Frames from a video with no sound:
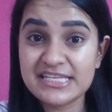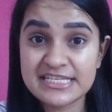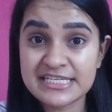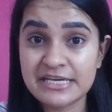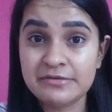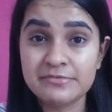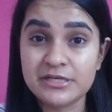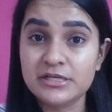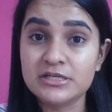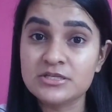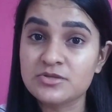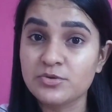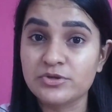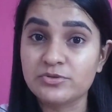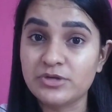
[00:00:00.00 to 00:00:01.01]
eighteen milliliters,
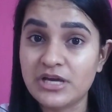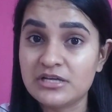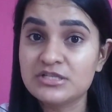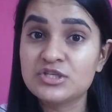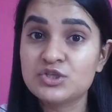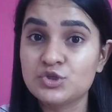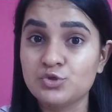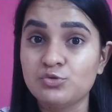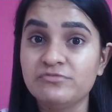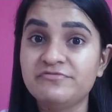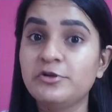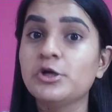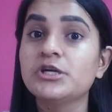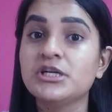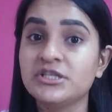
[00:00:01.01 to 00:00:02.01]
is going to last you
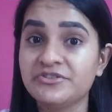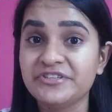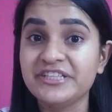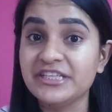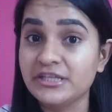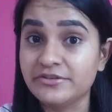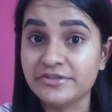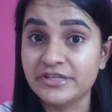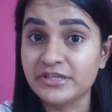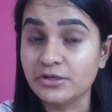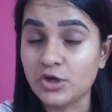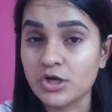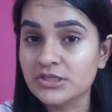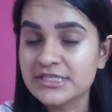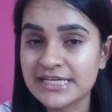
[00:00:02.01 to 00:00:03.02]
for a really, really
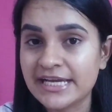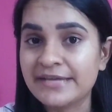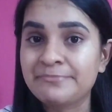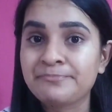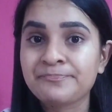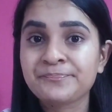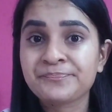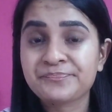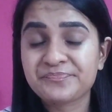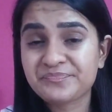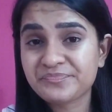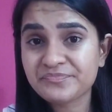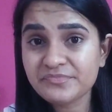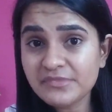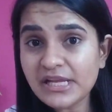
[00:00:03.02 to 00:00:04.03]
long time.
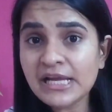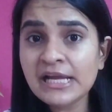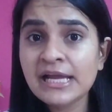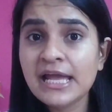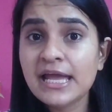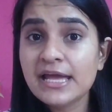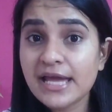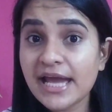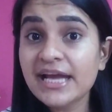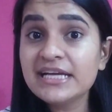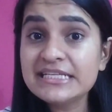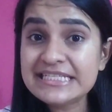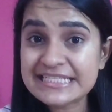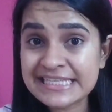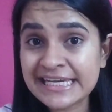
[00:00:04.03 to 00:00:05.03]

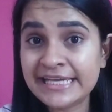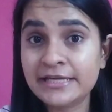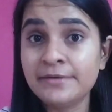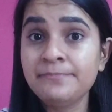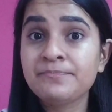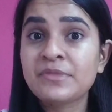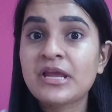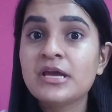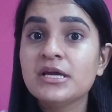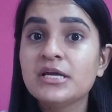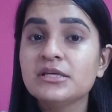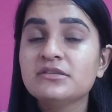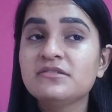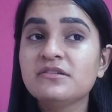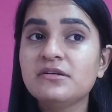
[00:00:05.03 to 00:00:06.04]
And then
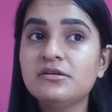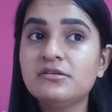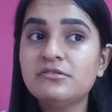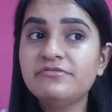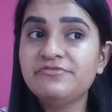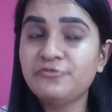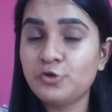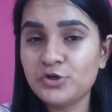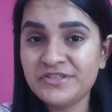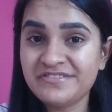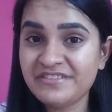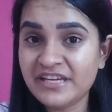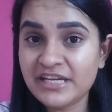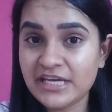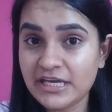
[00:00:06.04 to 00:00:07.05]
the fourth
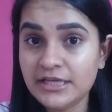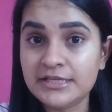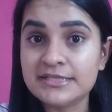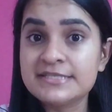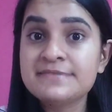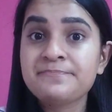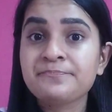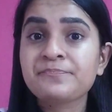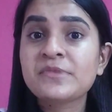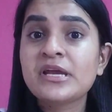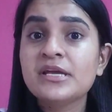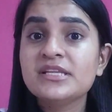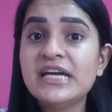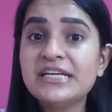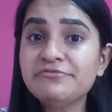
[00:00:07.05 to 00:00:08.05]
thing is
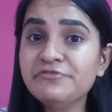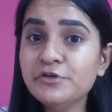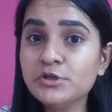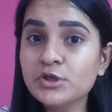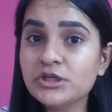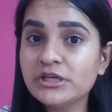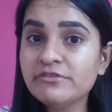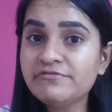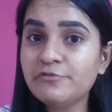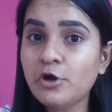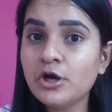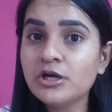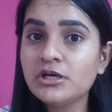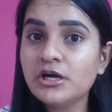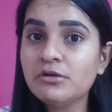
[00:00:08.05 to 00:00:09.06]
that if you're looking
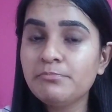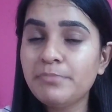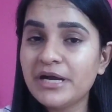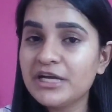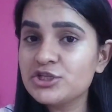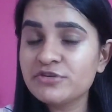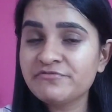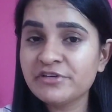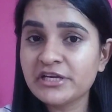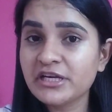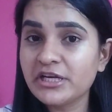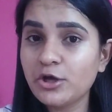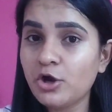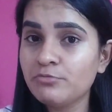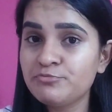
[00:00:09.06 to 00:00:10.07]
for a
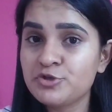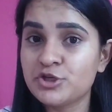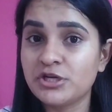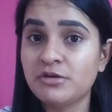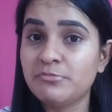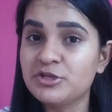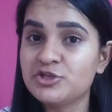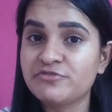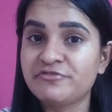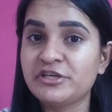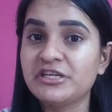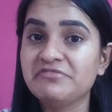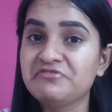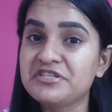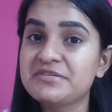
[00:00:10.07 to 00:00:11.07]
budget-friendly option, a
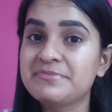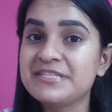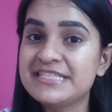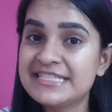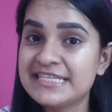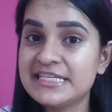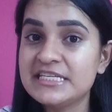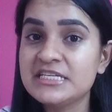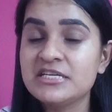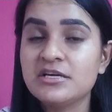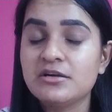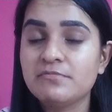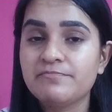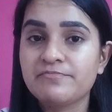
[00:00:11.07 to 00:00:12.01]
budget-friendly vitamin C